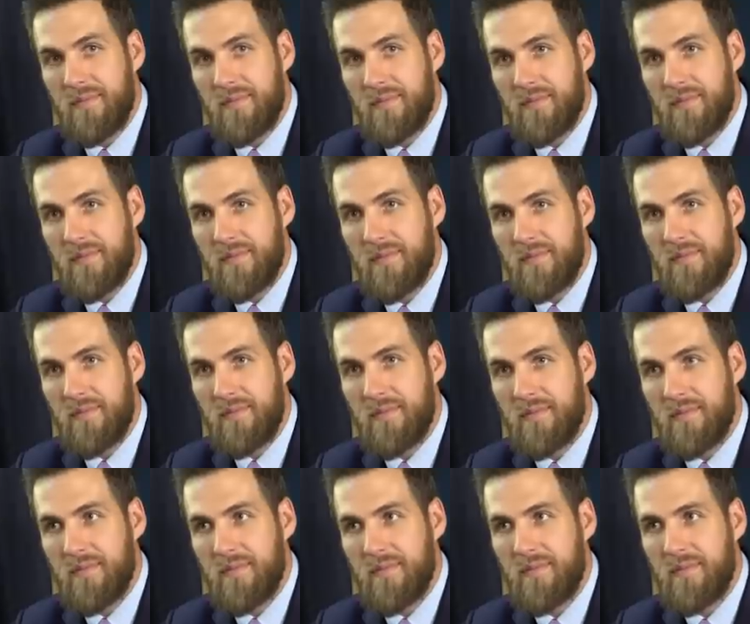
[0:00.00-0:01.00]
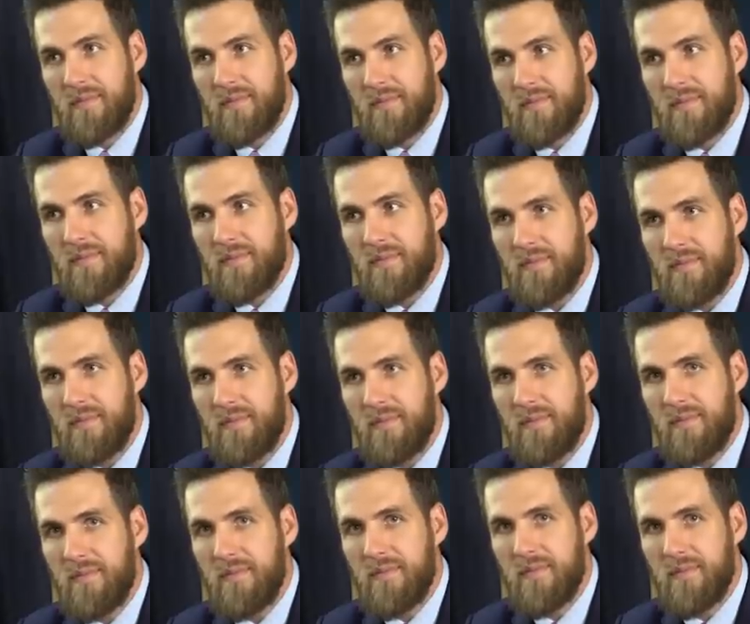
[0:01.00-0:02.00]

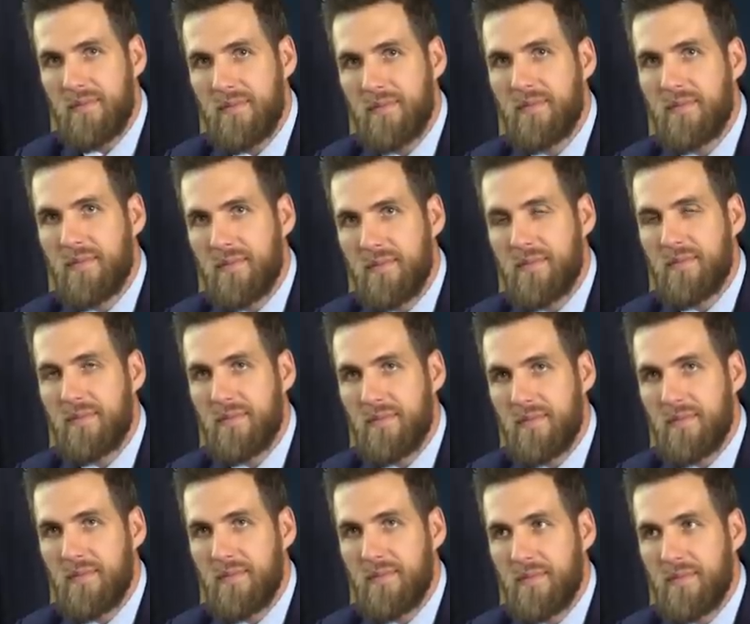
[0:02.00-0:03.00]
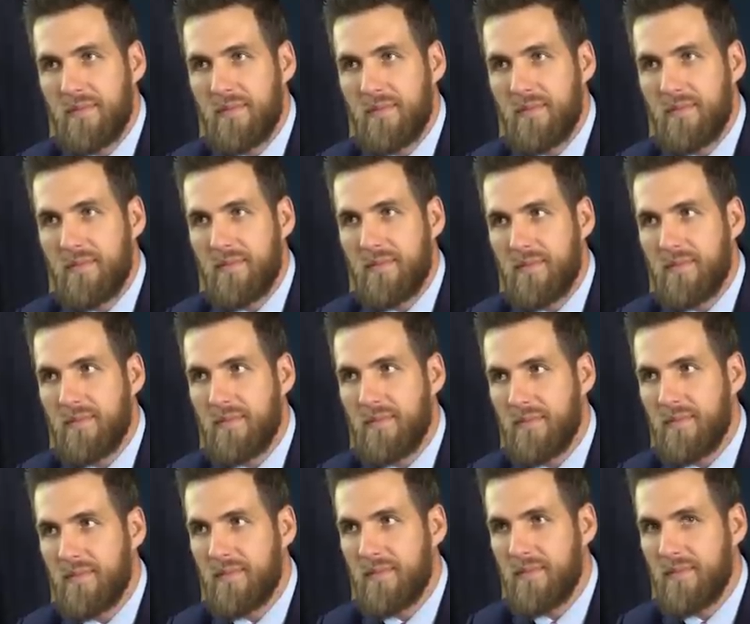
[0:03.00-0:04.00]

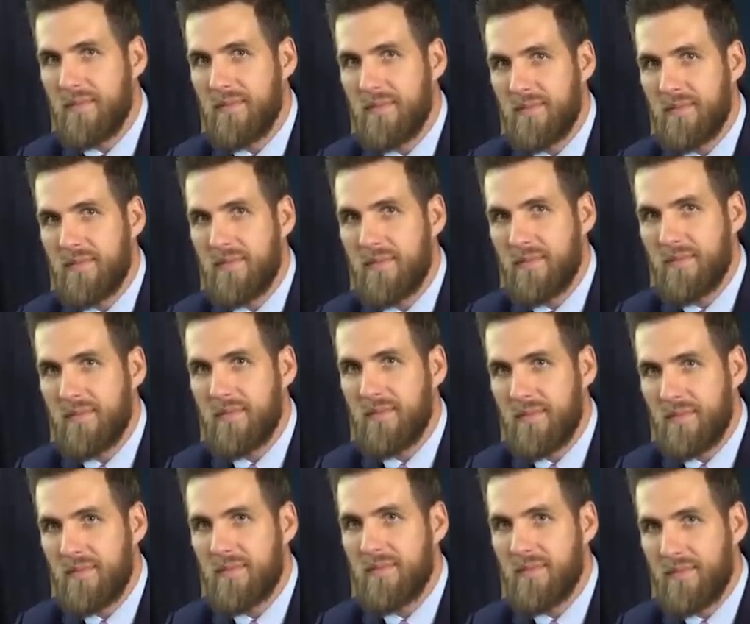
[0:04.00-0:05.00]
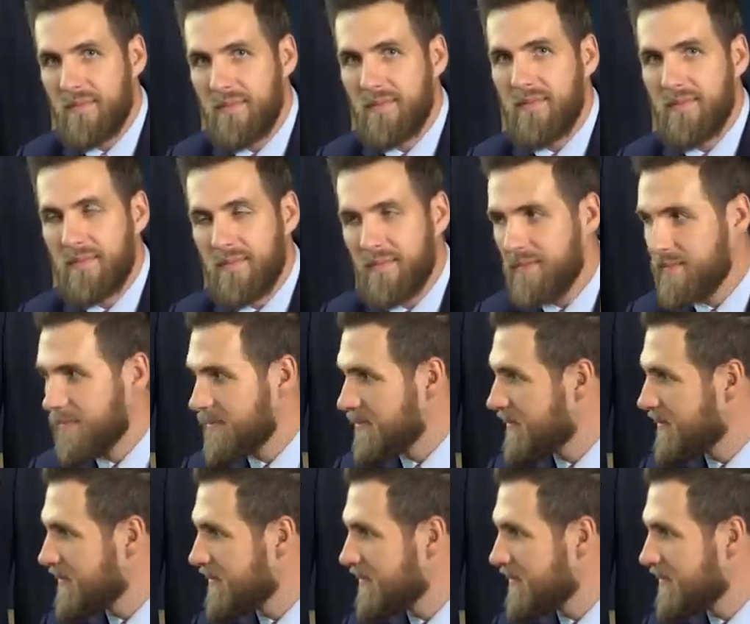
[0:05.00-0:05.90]
The person shown says nothing.